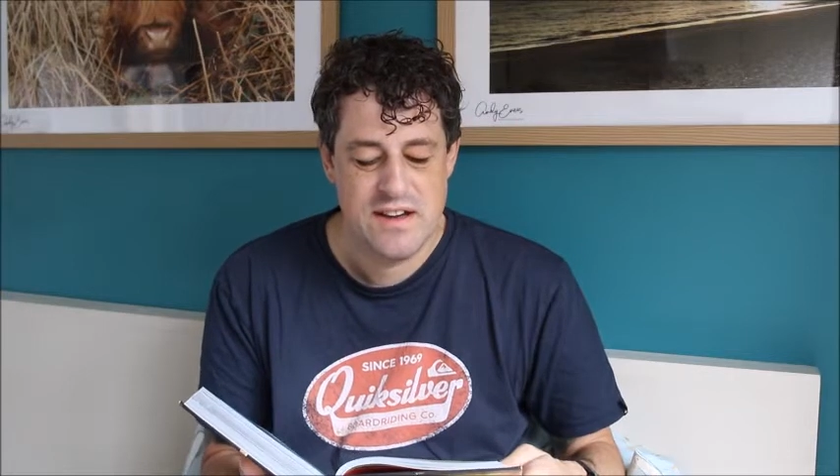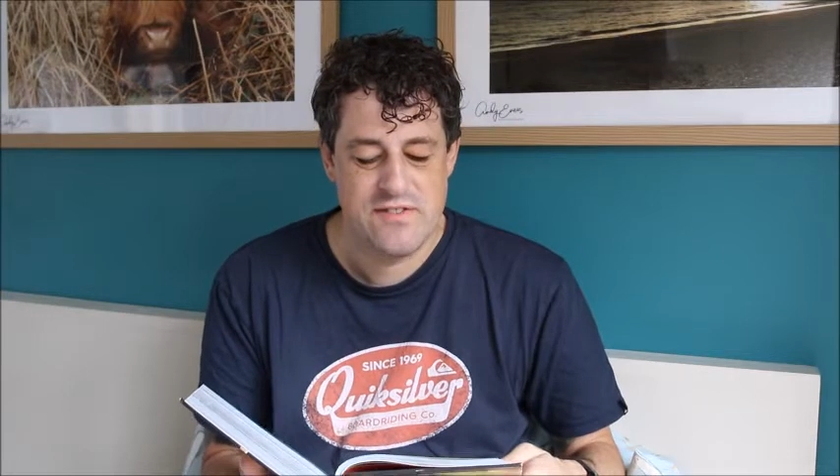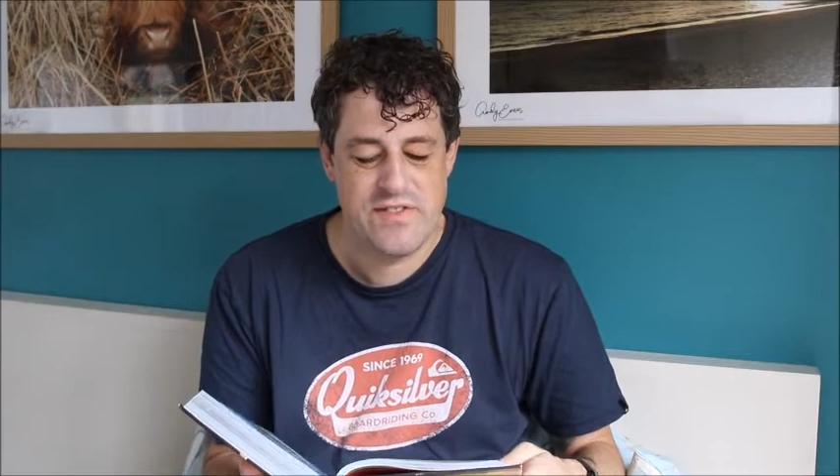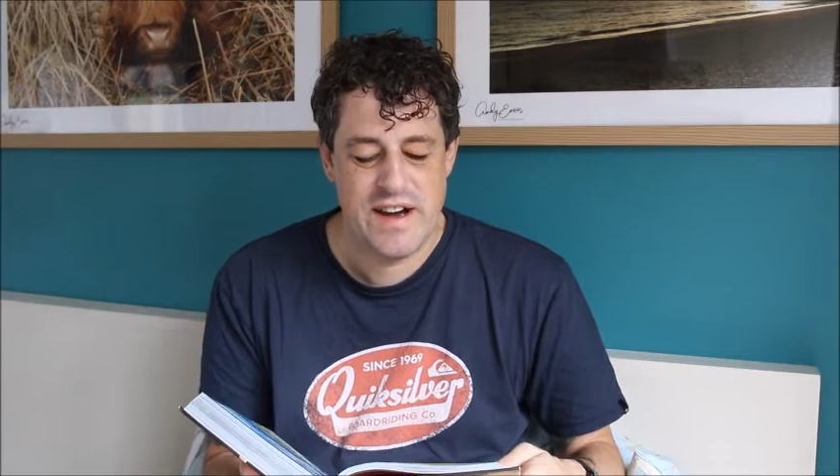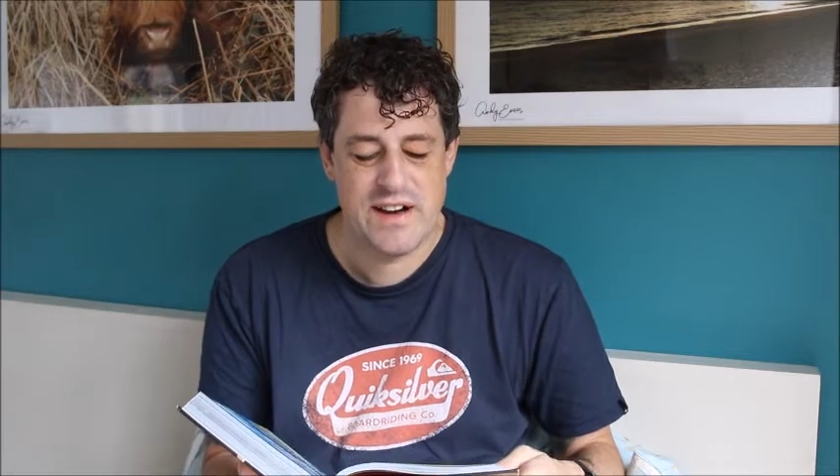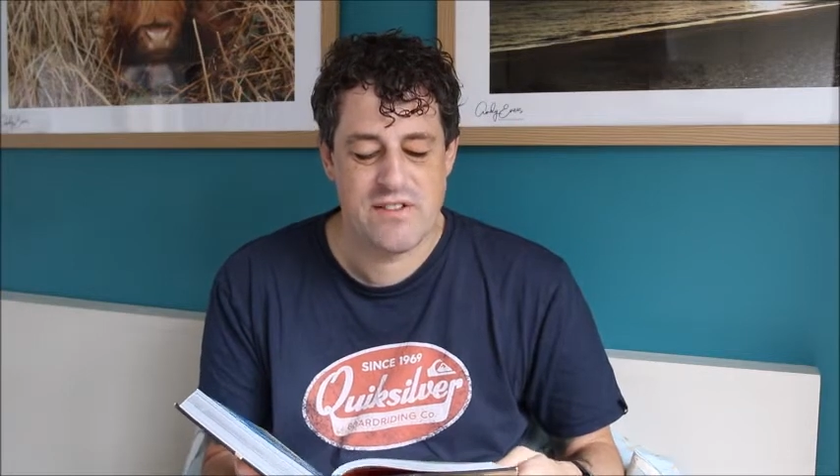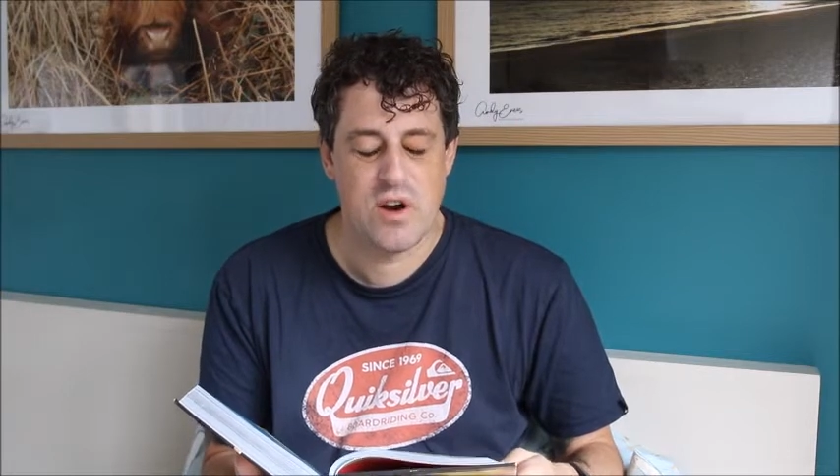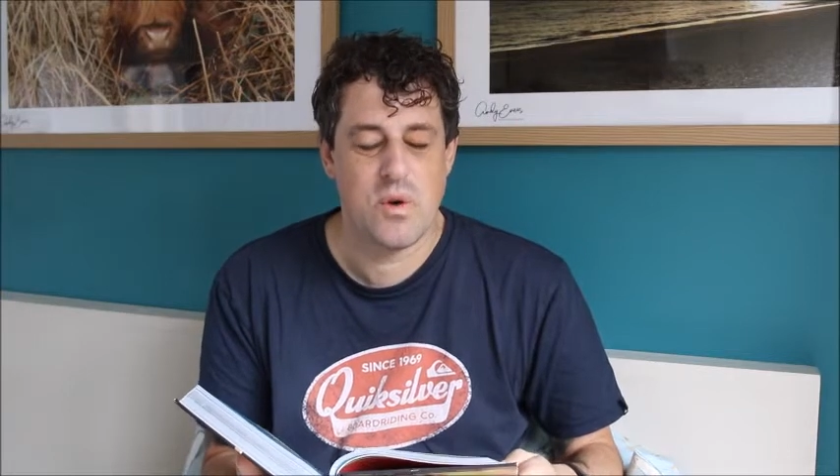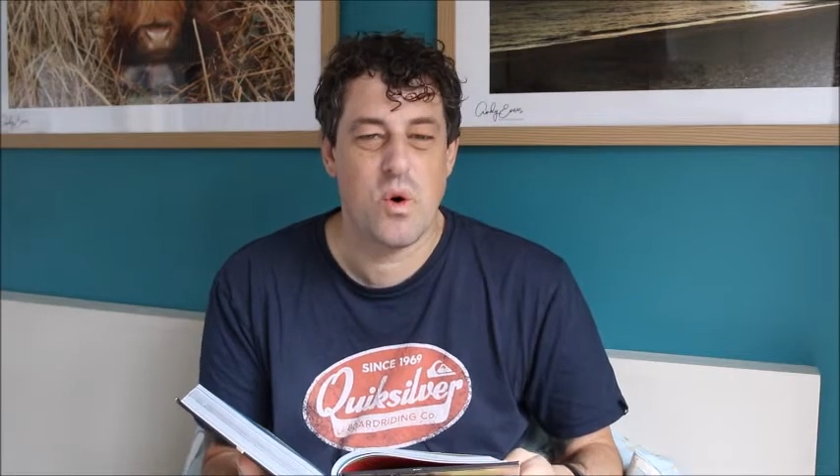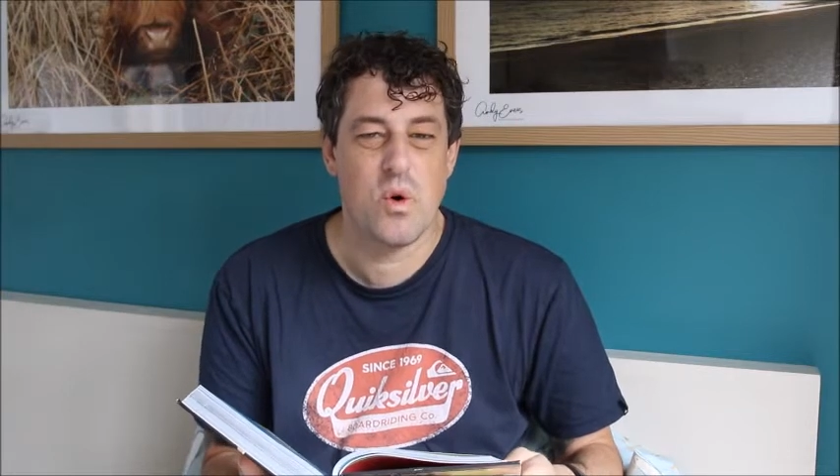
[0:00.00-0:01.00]

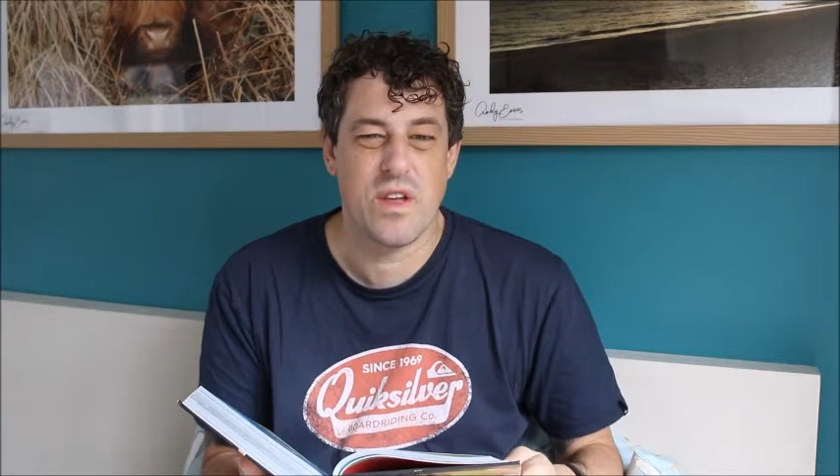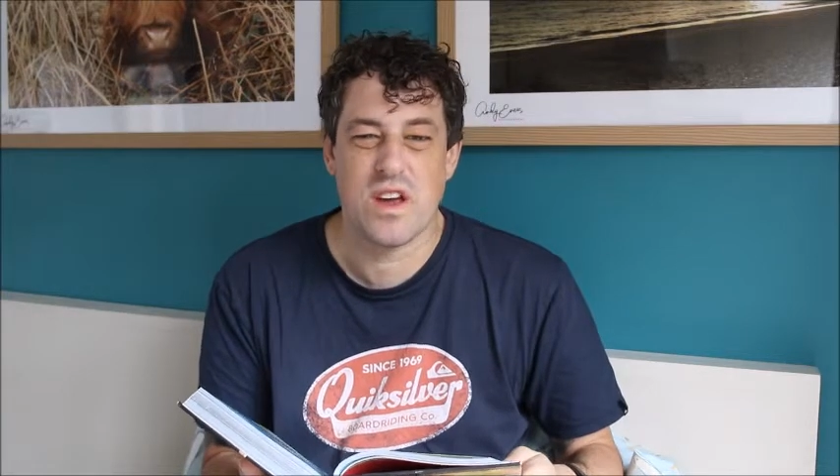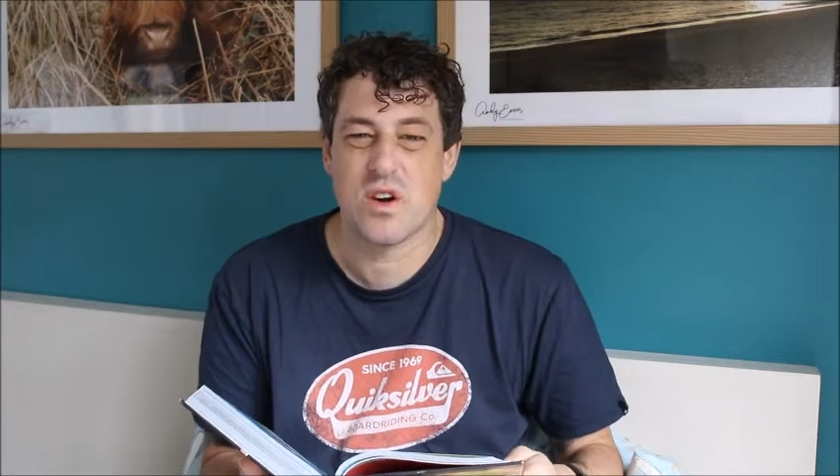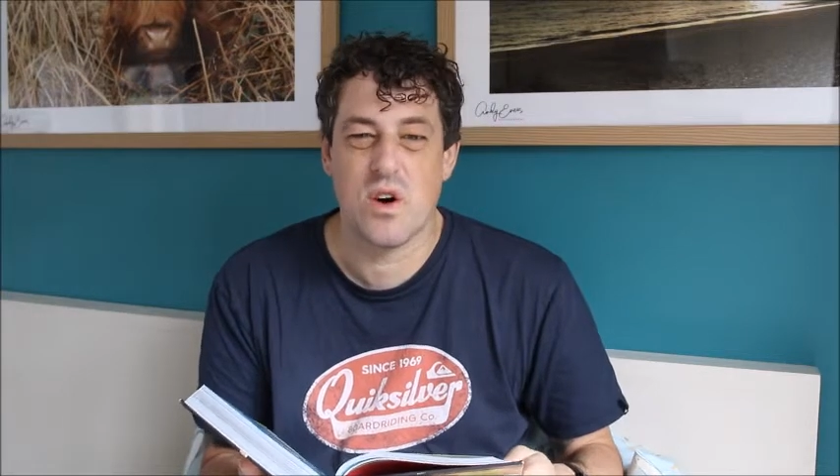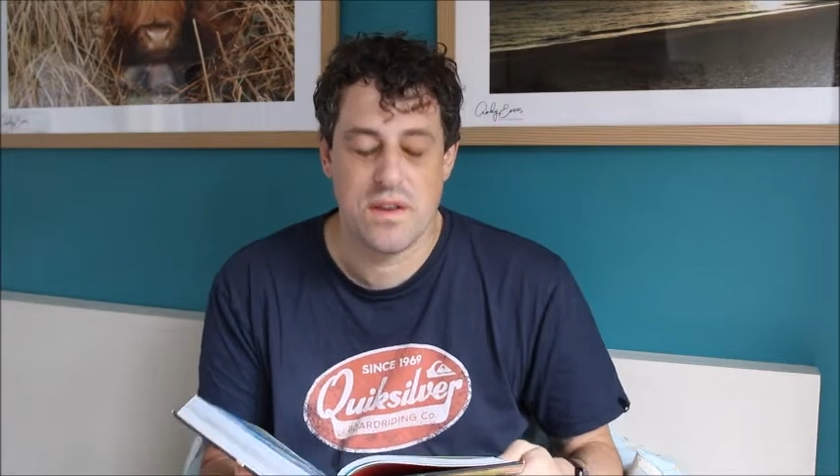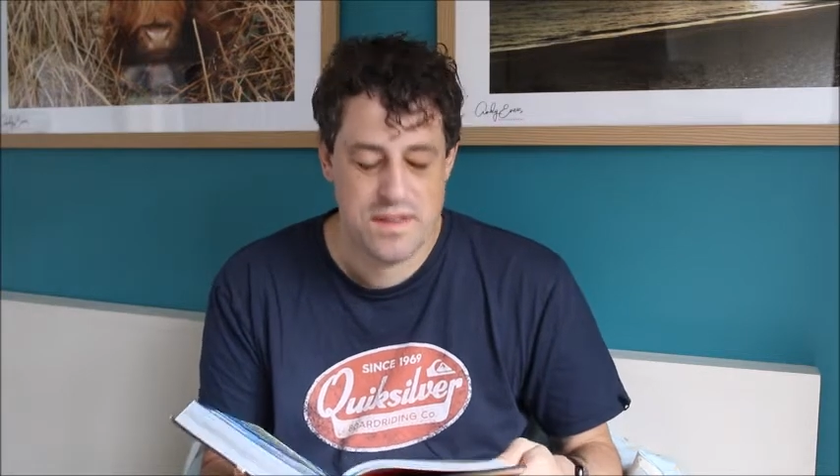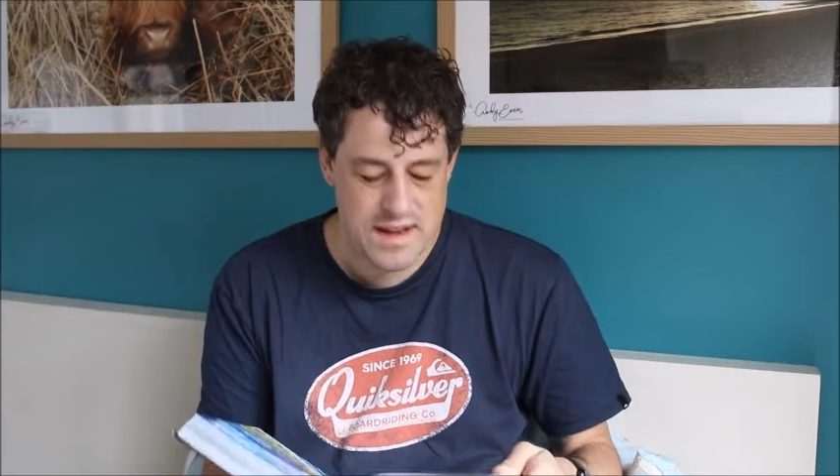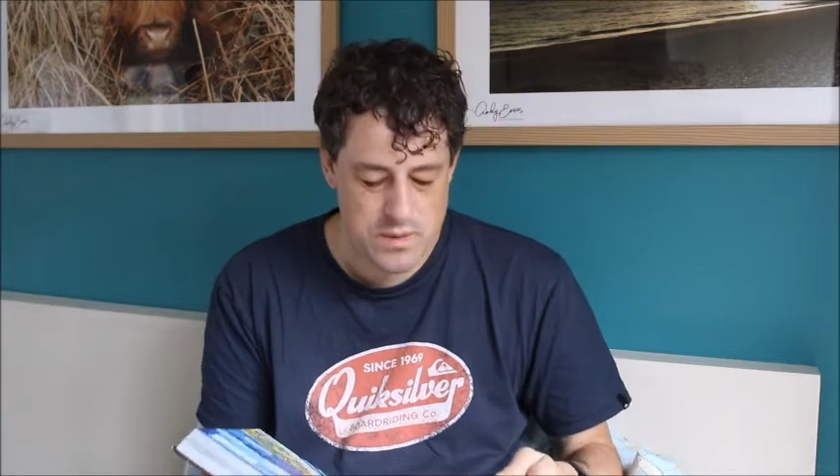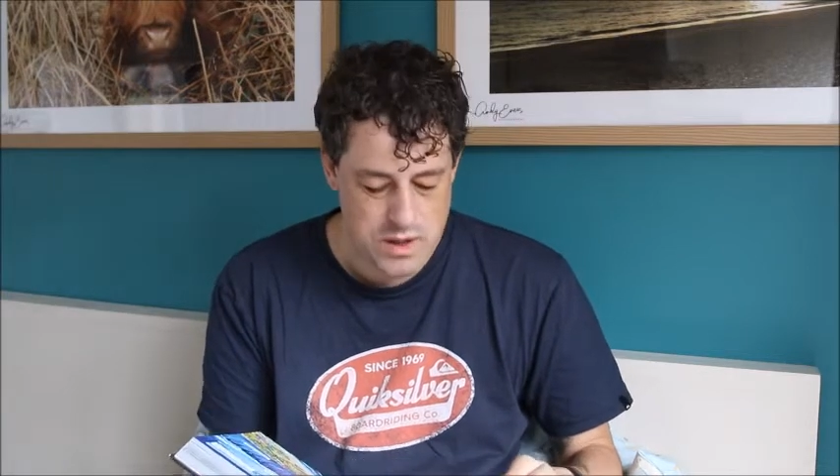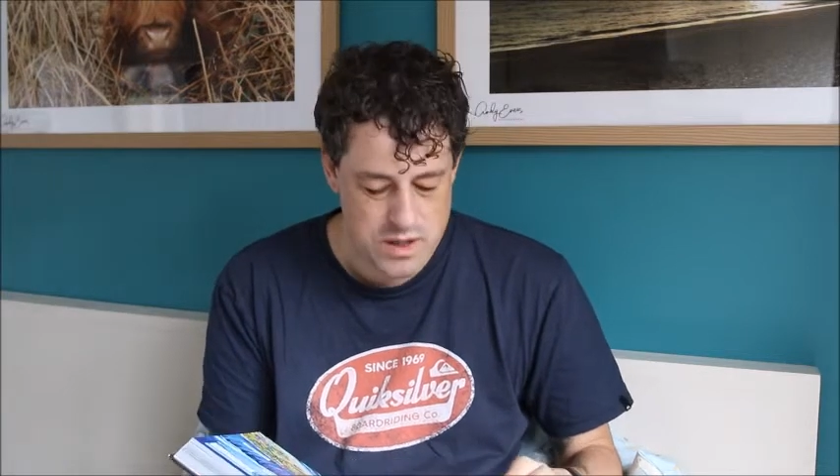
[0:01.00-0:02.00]
Pharaoh or the god
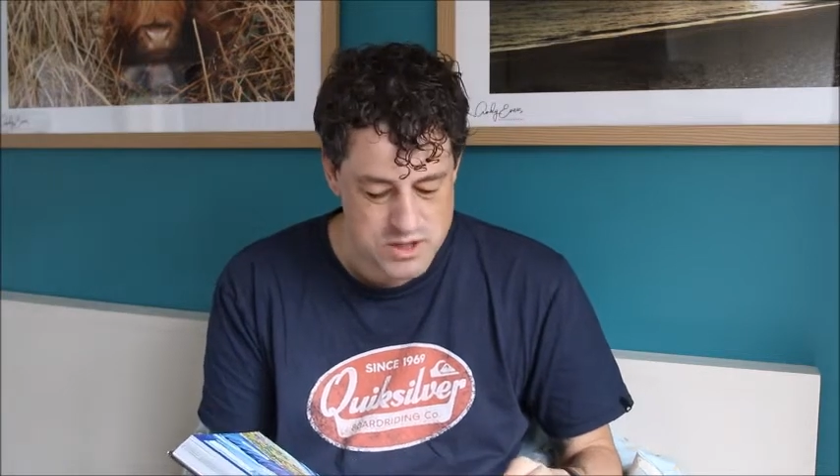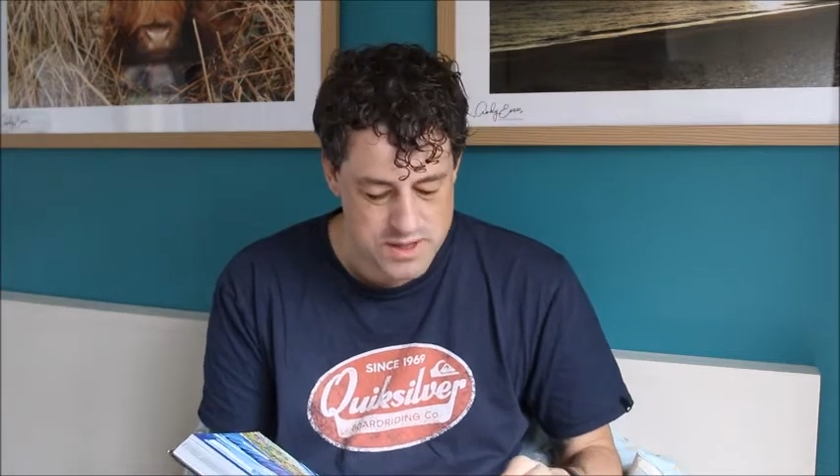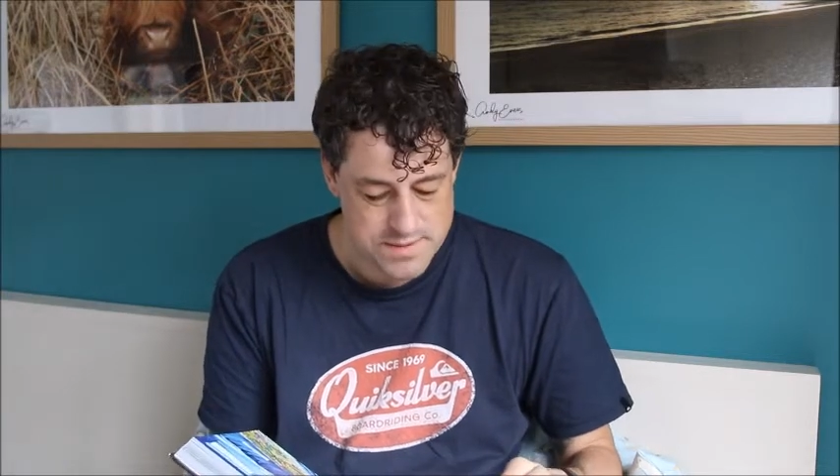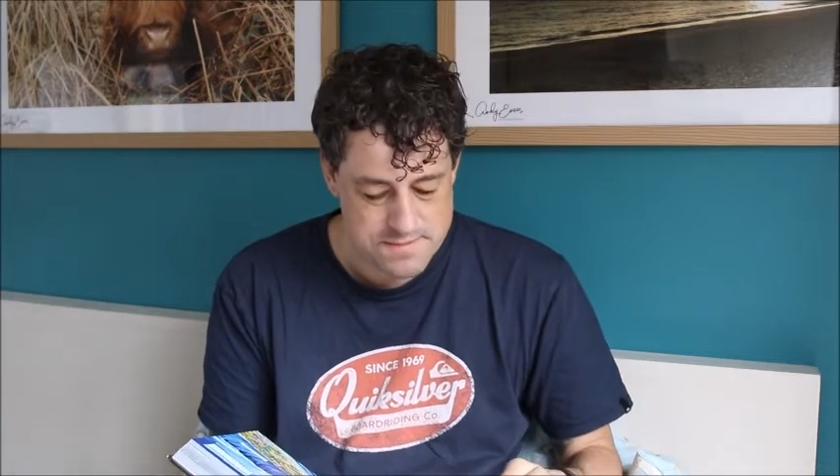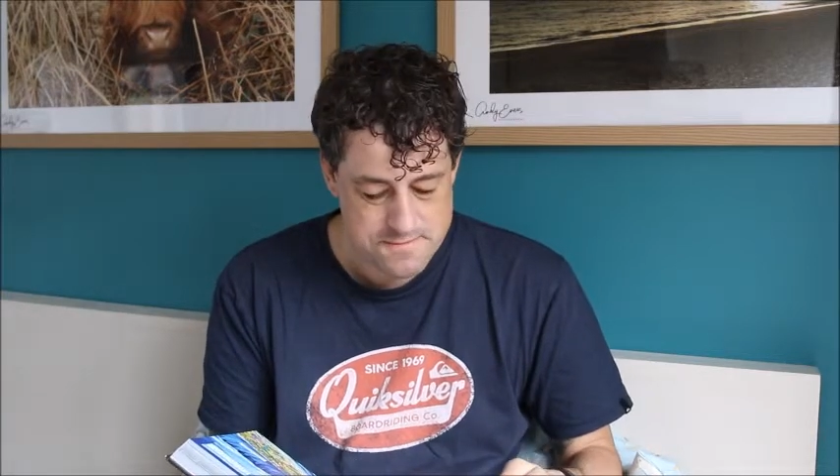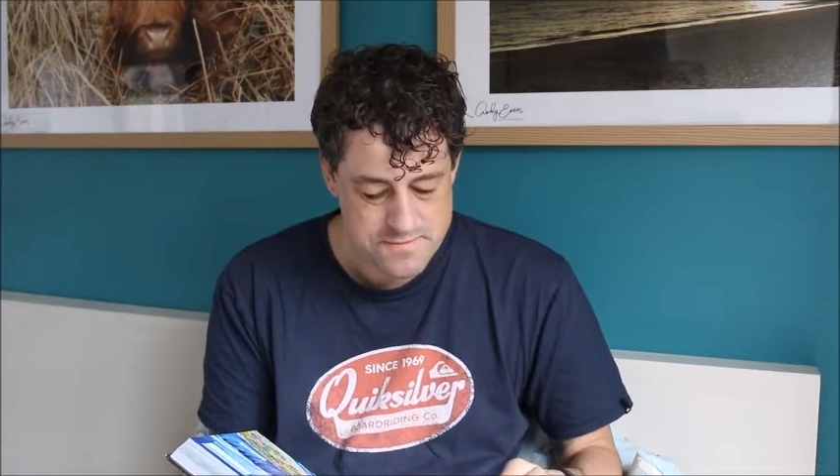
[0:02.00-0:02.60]
they worship.